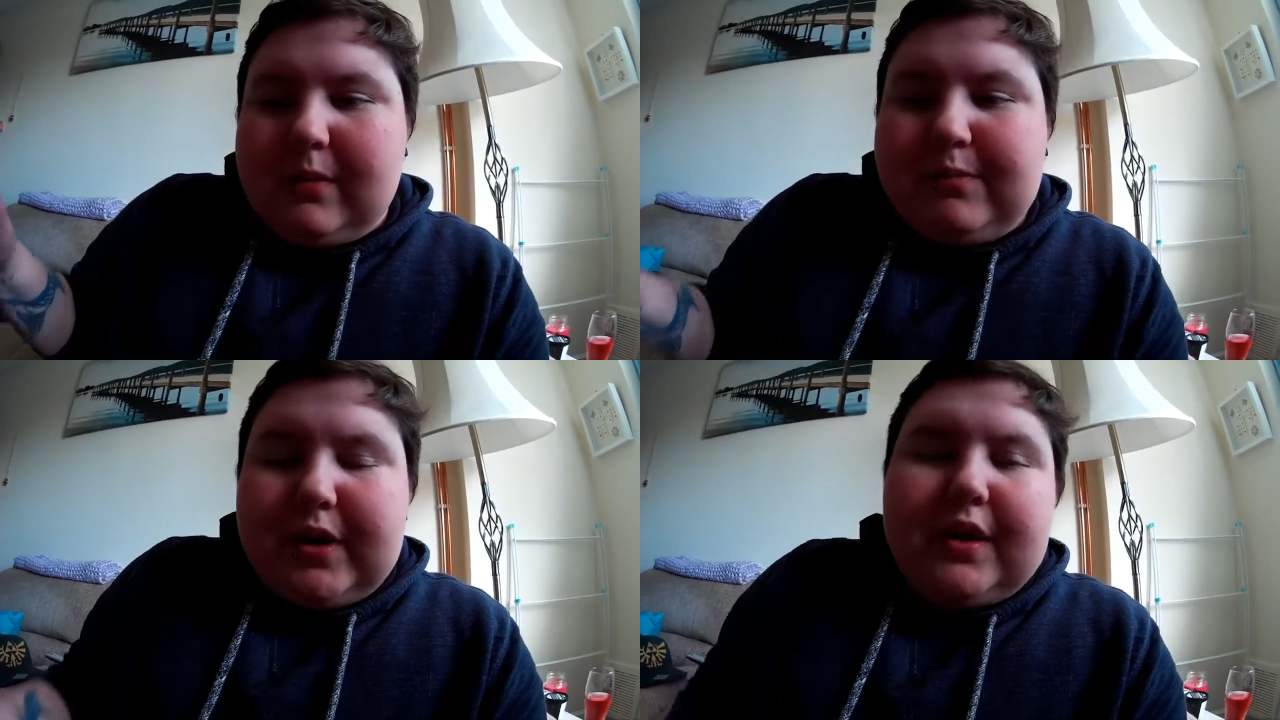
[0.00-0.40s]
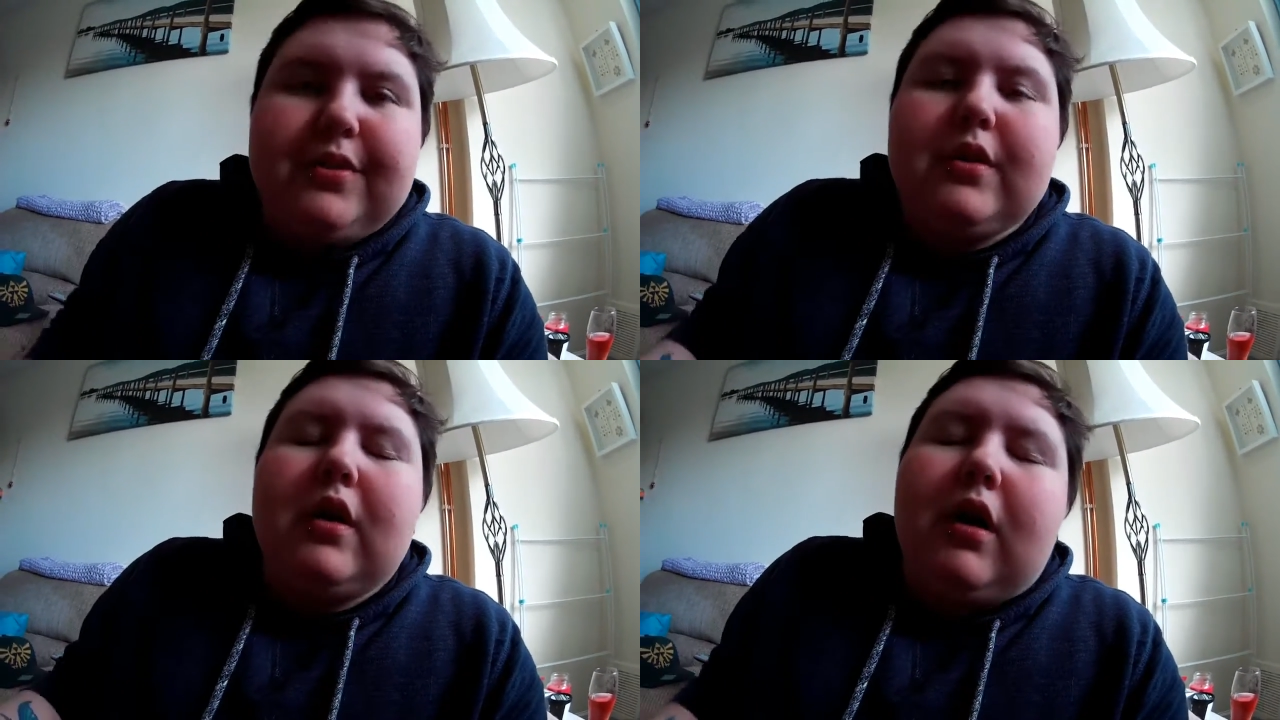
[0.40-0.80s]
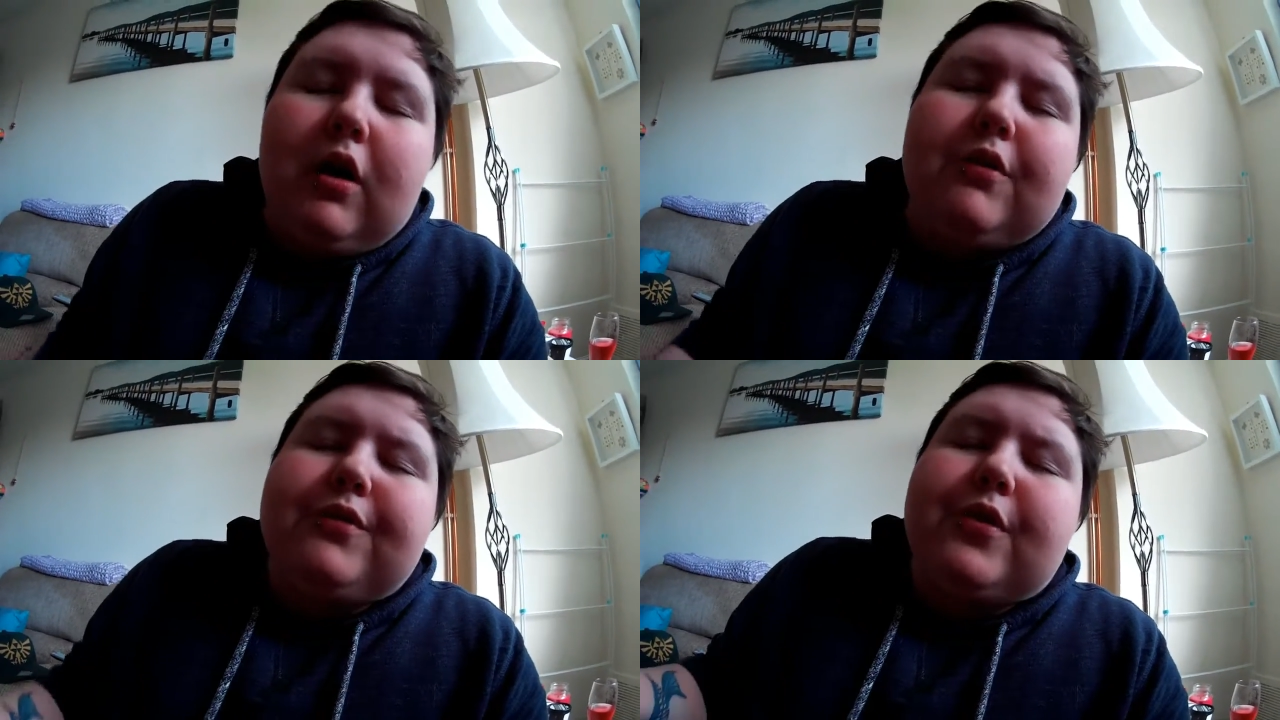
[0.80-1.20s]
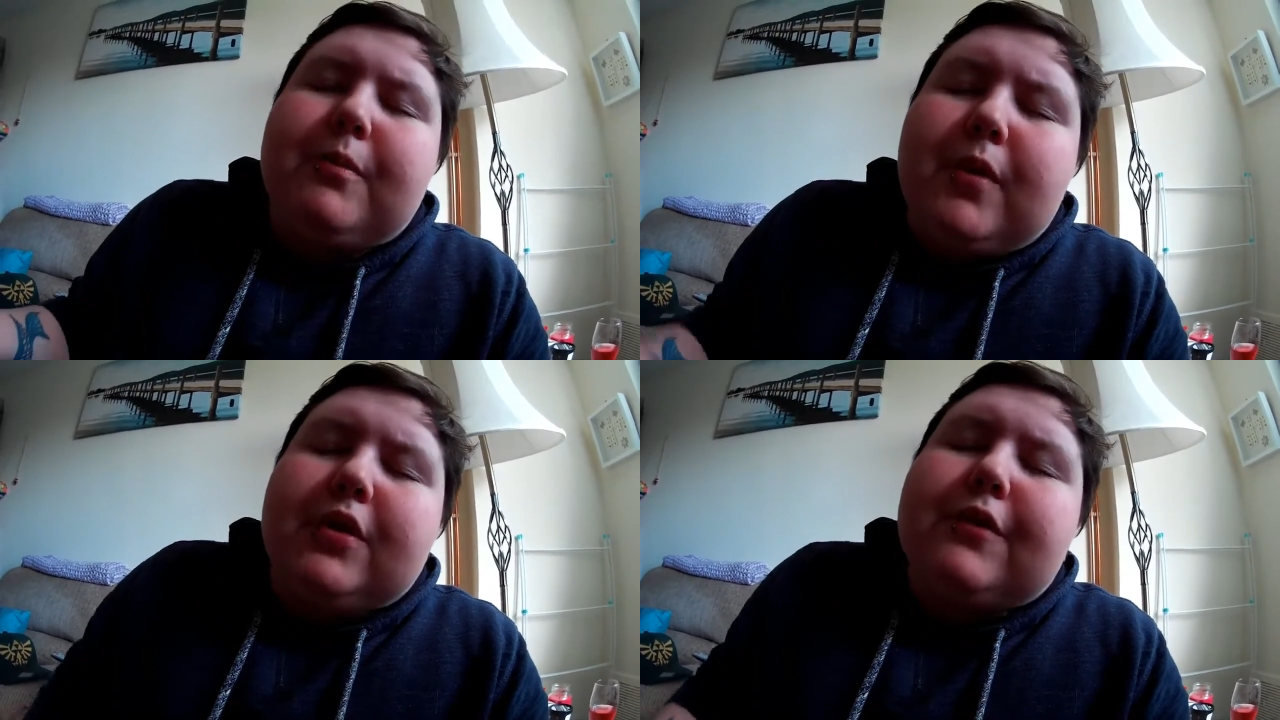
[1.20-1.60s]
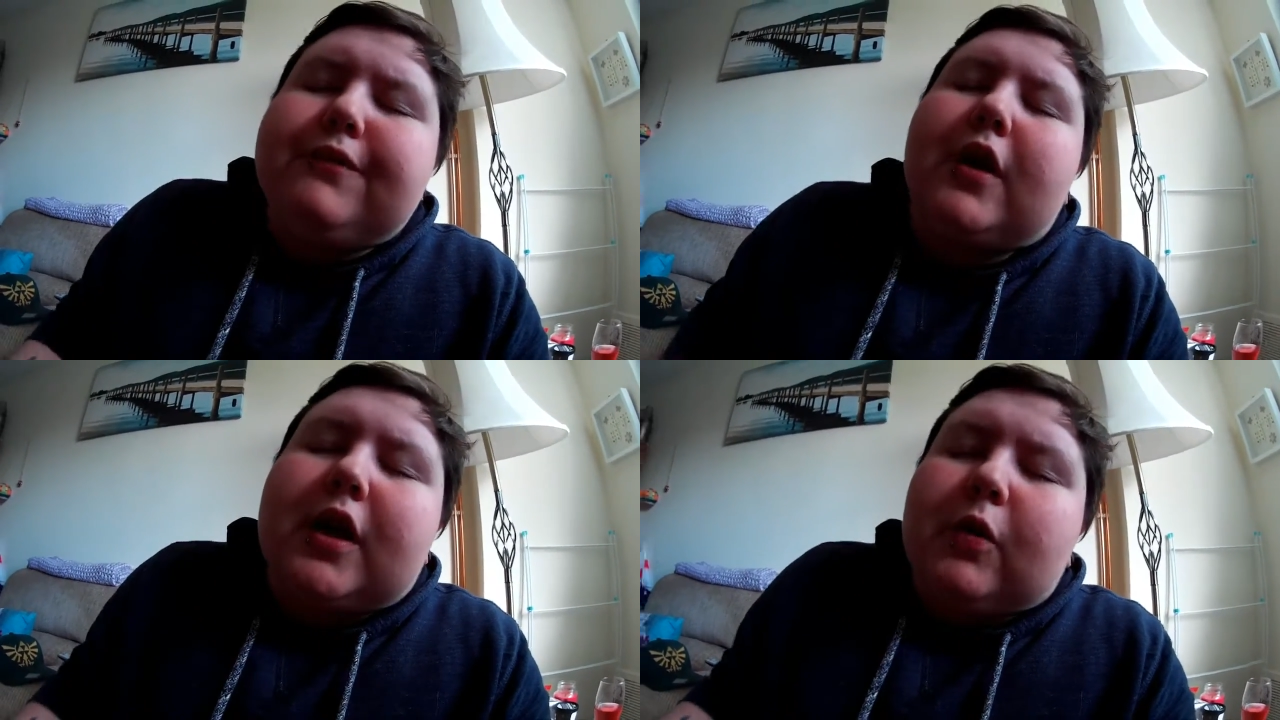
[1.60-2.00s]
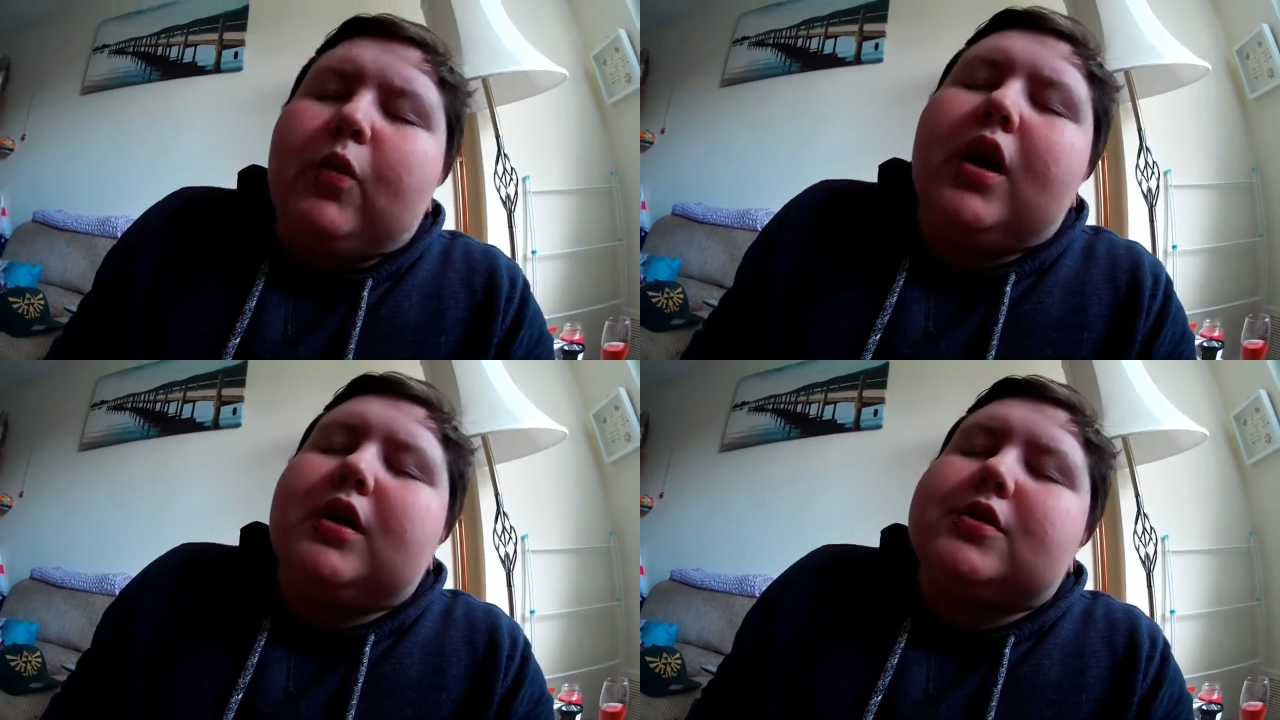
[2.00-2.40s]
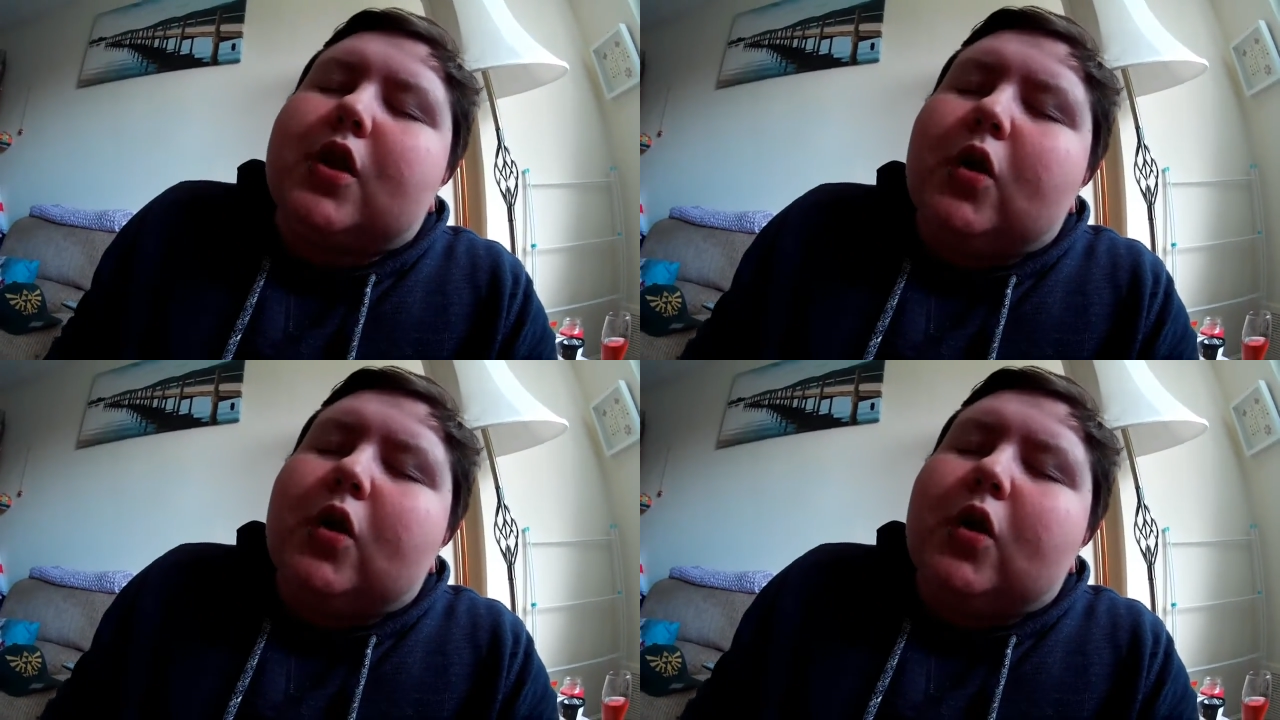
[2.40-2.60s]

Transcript: Breath of the Motherfucking Wild.